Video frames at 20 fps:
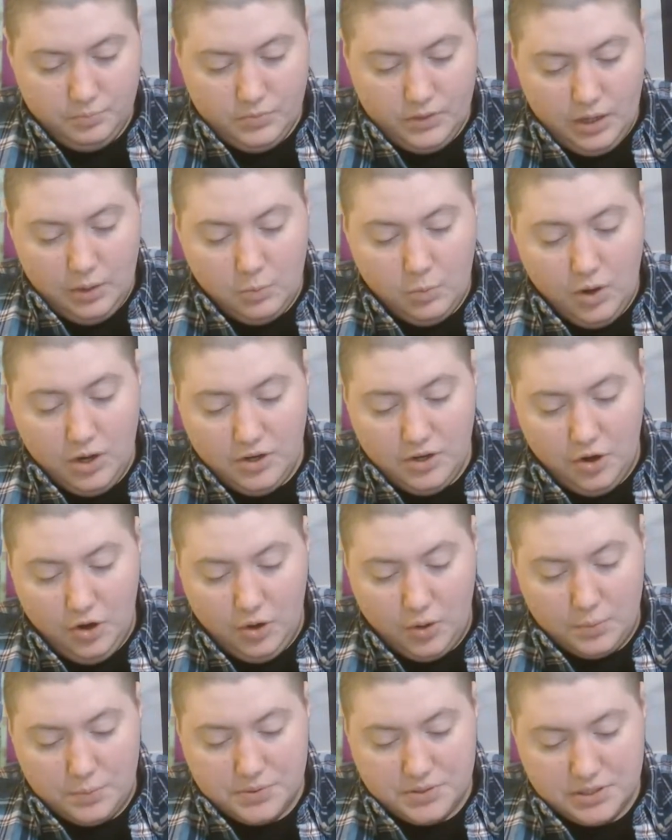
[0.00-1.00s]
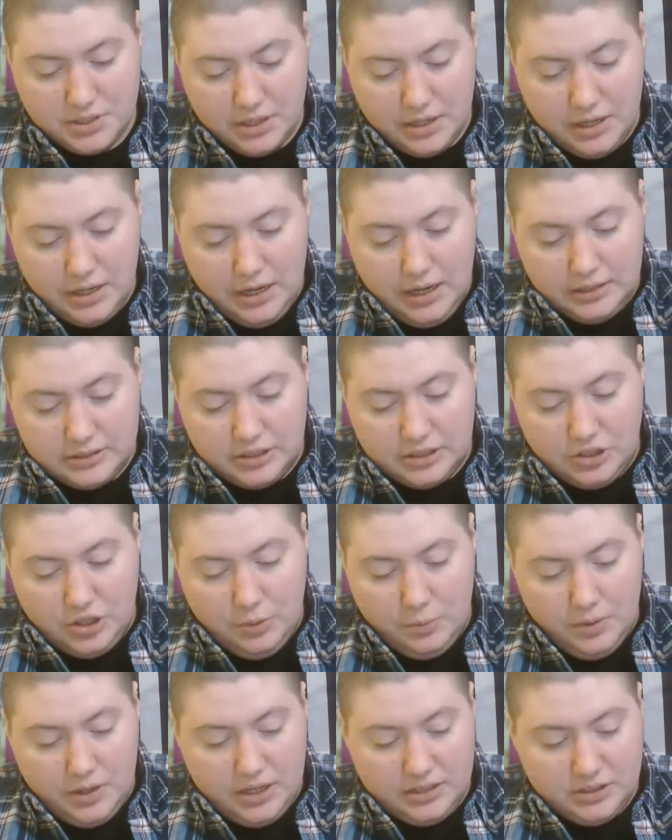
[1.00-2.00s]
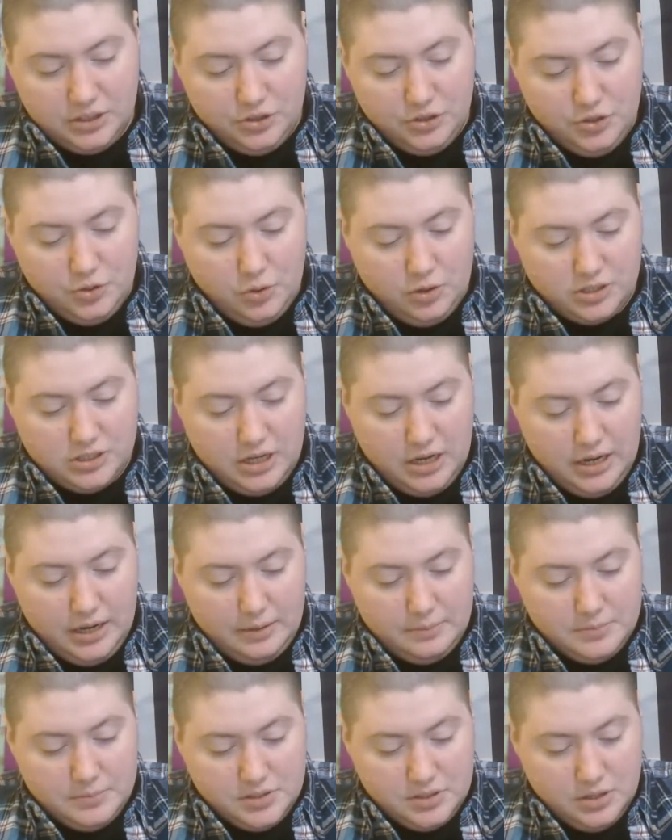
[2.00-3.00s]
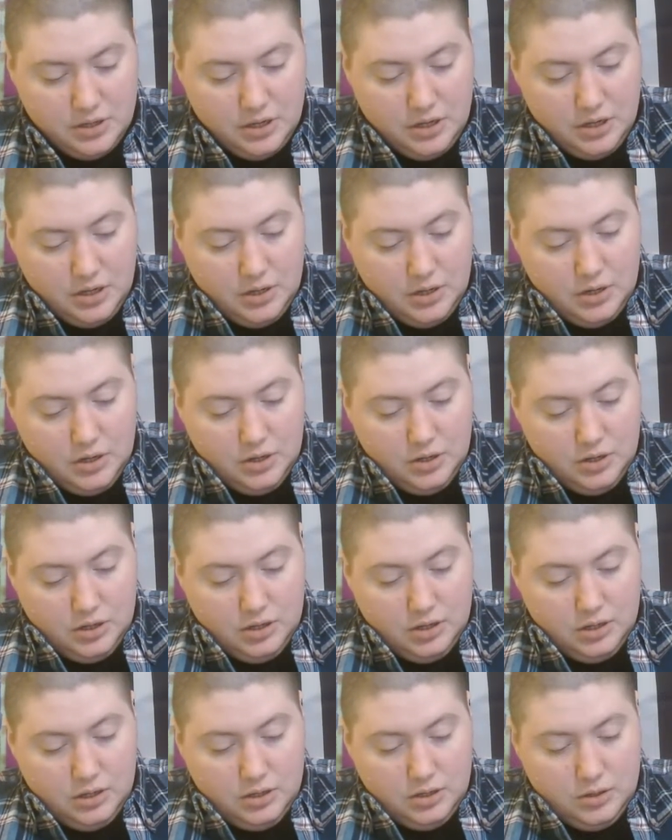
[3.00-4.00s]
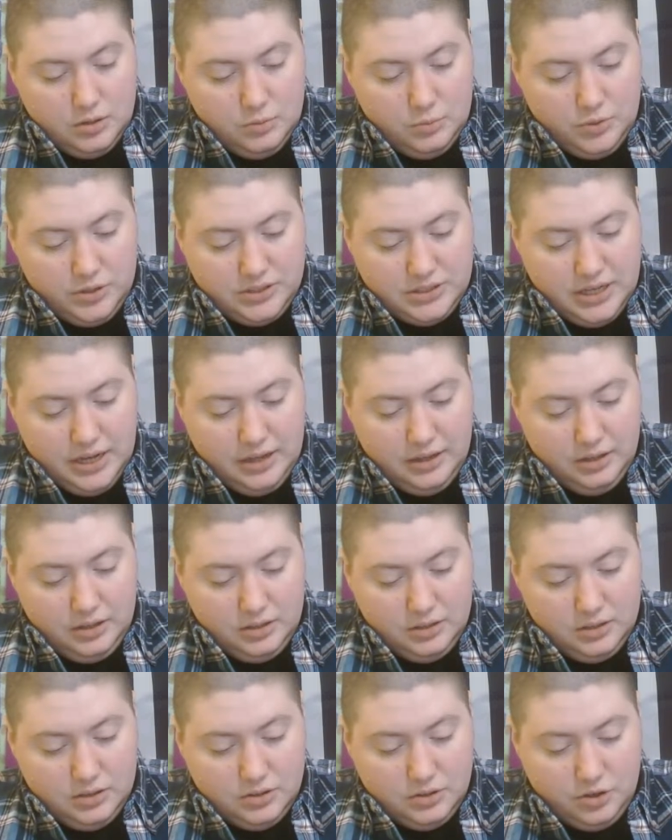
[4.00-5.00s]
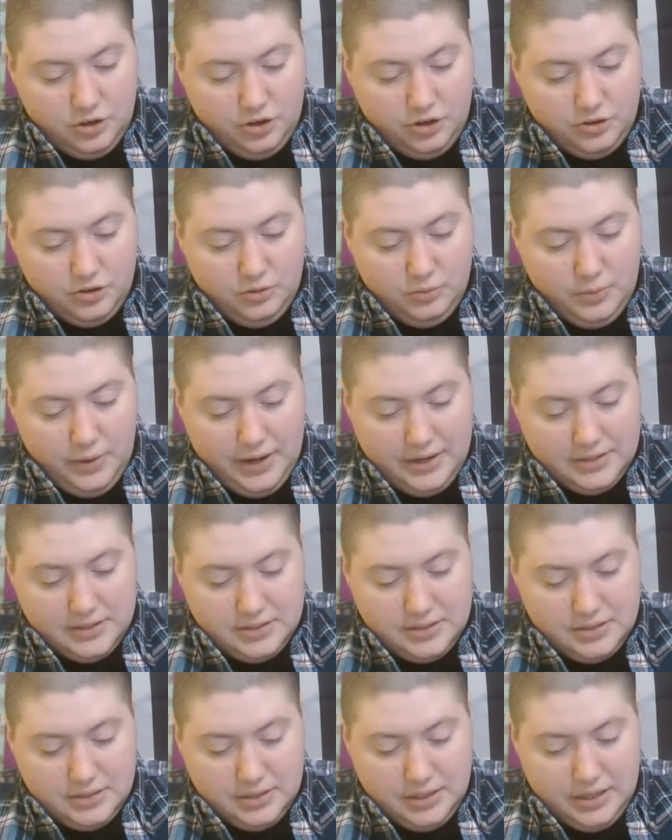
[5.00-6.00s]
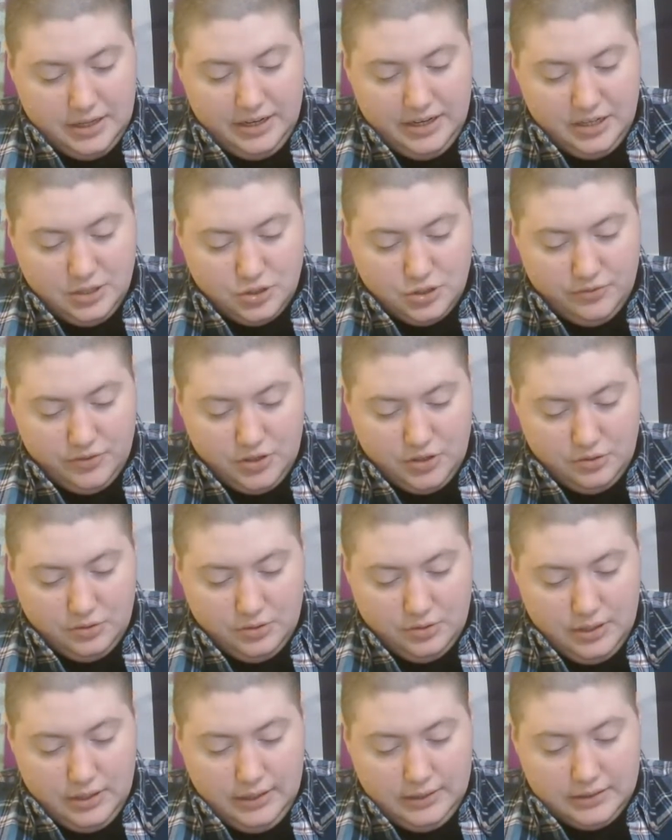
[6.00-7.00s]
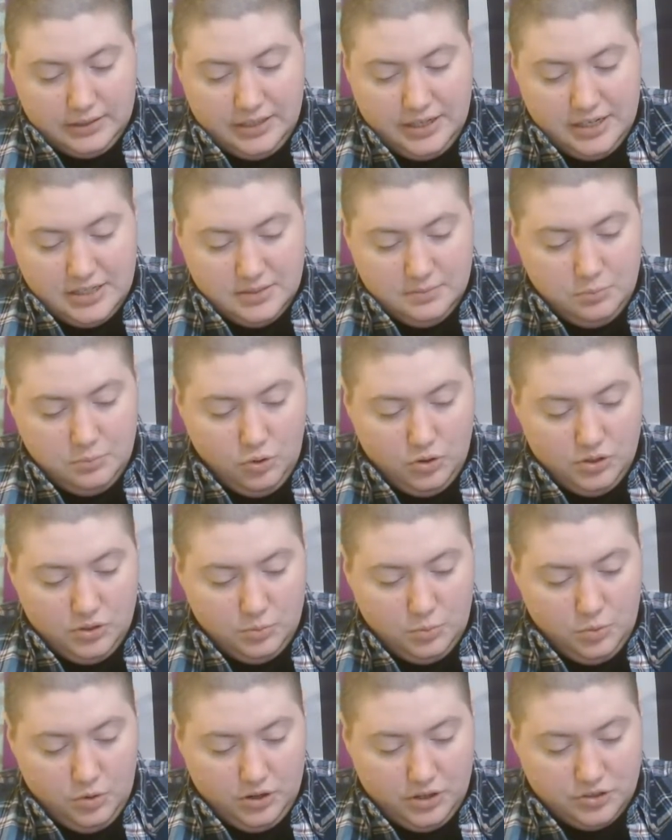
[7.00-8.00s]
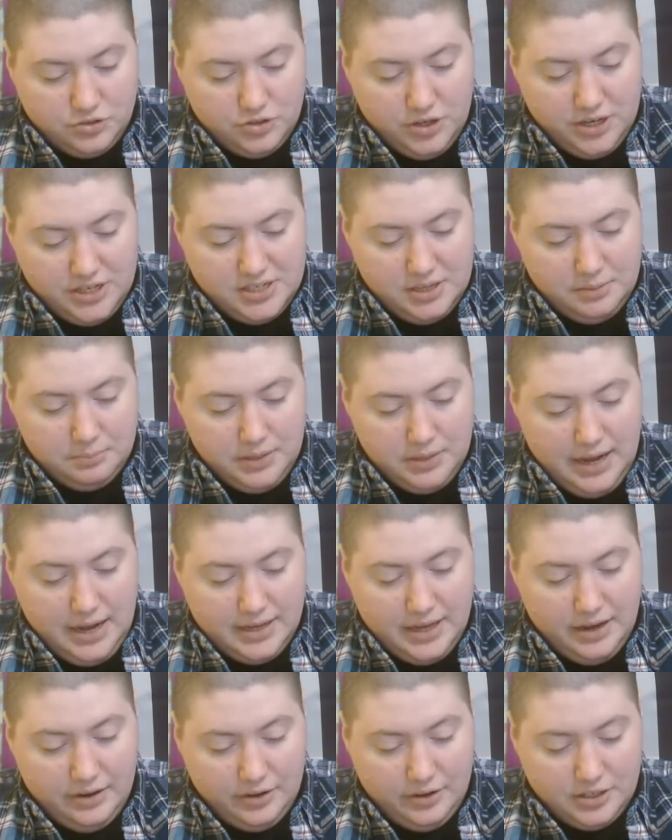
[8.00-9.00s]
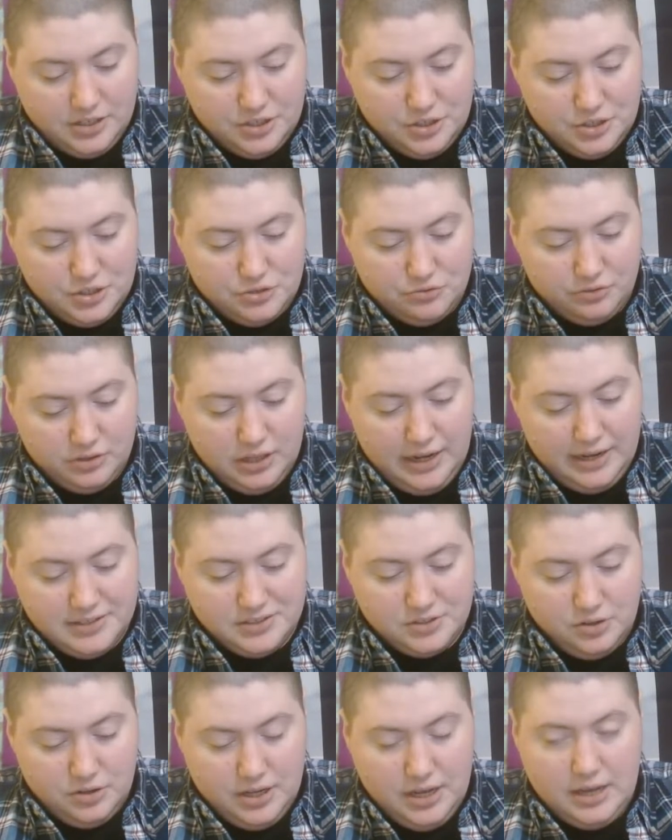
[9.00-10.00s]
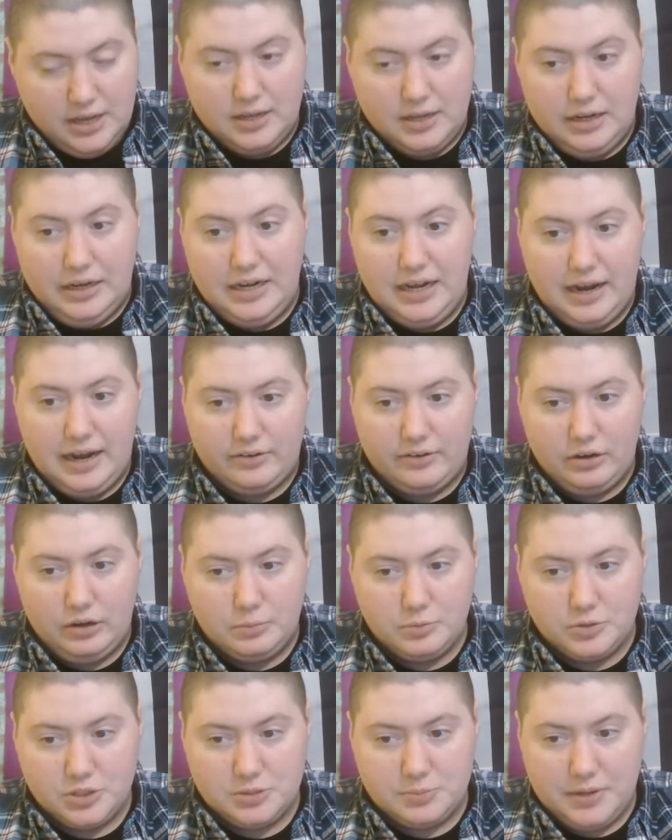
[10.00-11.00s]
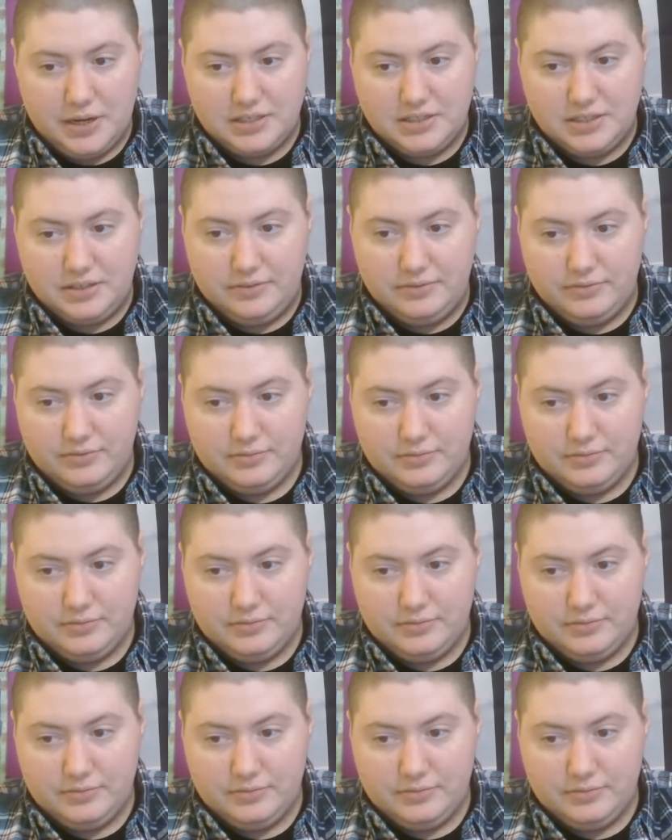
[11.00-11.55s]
One hopes that no one at the New York Times would tell Colonel West in an interview that his important work tracing black heritage relies on a narrow perspective.